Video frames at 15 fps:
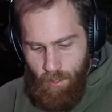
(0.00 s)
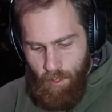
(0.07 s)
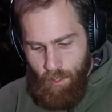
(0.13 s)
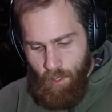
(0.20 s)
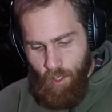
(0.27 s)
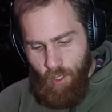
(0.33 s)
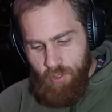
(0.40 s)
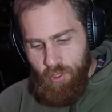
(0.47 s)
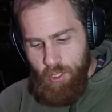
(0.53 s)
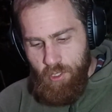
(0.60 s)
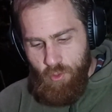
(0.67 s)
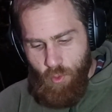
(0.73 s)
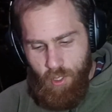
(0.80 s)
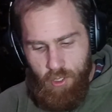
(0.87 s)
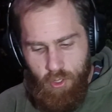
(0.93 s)
I also
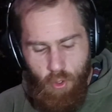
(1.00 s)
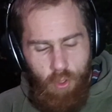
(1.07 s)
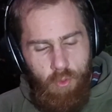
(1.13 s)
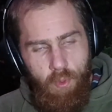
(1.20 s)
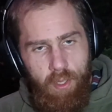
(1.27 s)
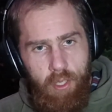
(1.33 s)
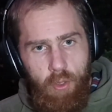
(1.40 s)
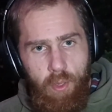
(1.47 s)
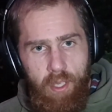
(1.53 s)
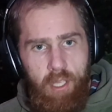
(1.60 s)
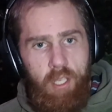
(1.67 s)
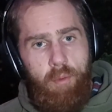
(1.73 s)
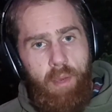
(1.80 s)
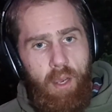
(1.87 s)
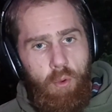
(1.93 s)
just want to talk really
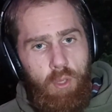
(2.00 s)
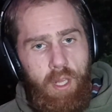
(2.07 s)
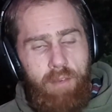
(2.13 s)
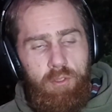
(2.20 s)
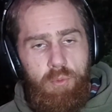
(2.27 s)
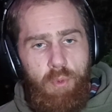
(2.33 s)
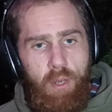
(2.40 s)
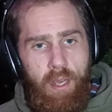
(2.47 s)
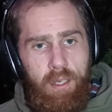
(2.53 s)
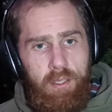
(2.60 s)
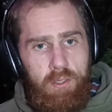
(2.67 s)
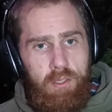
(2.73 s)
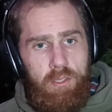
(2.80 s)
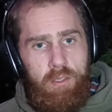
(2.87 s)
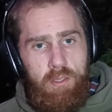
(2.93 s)
quickly about Woodlover's
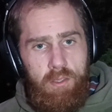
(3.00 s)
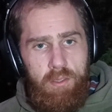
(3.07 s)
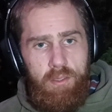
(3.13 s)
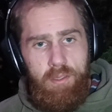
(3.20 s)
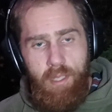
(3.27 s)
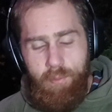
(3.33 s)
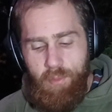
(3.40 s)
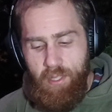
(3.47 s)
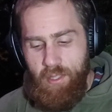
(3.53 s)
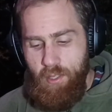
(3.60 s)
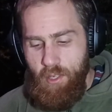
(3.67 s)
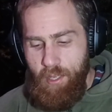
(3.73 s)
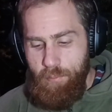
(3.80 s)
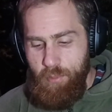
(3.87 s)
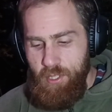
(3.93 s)
paralysis. This is something that
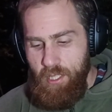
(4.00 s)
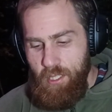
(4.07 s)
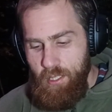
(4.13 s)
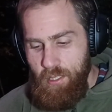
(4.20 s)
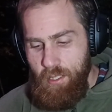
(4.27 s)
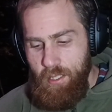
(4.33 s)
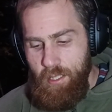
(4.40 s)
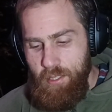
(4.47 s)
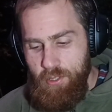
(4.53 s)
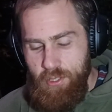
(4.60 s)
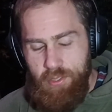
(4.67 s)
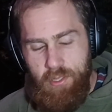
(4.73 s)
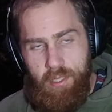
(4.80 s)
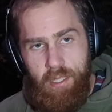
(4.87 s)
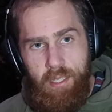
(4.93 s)
I'm particularly
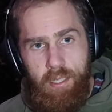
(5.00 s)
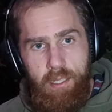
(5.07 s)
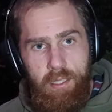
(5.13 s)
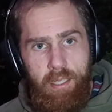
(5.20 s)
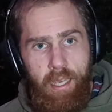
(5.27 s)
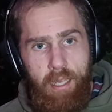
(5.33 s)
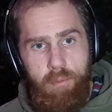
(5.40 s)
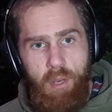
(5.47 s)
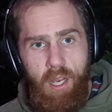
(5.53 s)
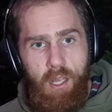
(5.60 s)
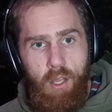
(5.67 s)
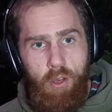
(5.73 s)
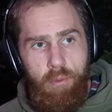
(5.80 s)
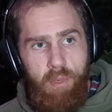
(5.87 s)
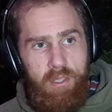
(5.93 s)
interested in, and Kane
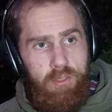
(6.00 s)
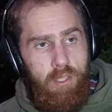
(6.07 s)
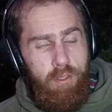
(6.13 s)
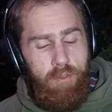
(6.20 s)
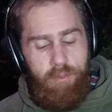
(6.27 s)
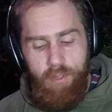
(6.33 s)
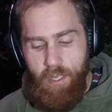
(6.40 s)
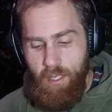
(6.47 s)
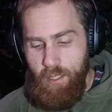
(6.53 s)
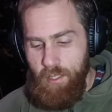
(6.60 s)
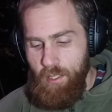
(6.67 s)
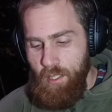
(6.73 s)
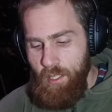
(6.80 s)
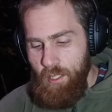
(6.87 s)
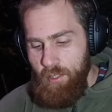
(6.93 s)
Barlow and myself have done a
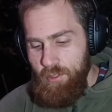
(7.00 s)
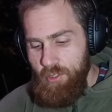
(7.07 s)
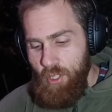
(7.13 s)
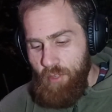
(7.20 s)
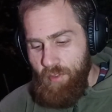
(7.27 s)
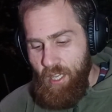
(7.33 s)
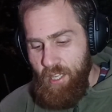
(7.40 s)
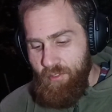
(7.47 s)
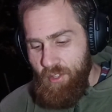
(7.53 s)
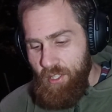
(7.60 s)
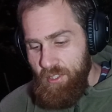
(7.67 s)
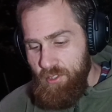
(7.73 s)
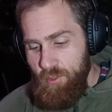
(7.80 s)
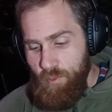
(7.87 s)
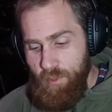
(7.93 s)
survey of
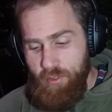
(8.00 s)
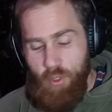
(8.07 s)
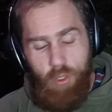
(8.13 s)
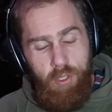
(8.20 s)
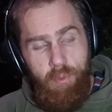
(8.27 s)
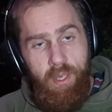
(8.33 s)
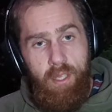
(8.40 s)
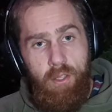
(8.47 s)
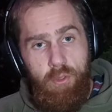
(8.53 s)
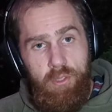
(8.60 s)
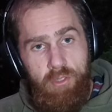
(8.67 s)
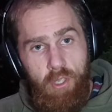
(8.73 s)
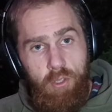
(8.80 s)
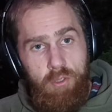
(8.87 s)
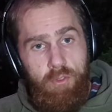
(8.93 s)
this, and we've talked about the
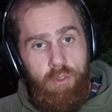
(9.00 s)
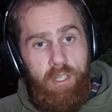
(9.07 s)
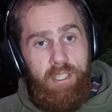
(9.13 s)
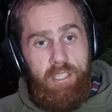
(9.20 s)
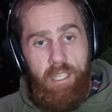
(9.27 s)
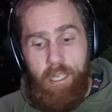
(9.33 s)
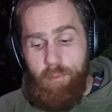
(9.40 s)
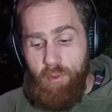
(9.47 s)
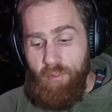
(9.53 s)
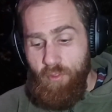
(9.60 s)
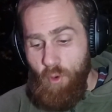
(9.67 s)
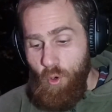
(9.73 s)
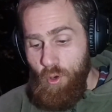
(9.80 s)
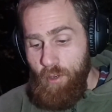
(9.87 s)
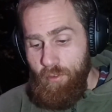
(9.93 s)
results for AGA
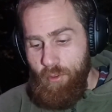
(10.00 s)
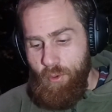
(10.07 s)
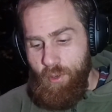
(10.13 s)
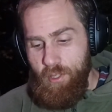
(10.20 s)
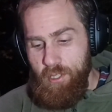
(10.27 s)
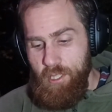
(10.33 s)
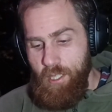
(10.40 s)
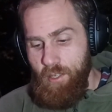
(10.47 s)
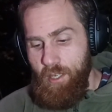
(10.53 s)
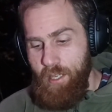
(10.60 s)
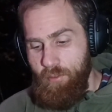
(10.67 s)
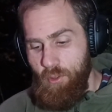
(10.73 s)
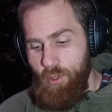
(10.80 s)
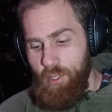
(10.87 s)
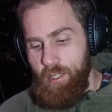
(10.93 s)
before if you wanted to go and
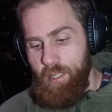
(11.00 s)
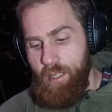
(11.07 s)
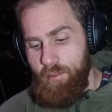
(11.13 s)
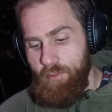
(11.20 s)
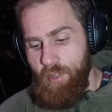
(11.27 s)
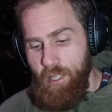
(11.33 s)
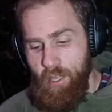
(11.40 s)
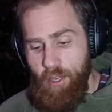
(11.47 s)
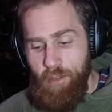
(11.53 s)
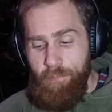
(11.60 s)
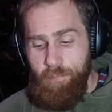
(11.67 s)
have a look at that video.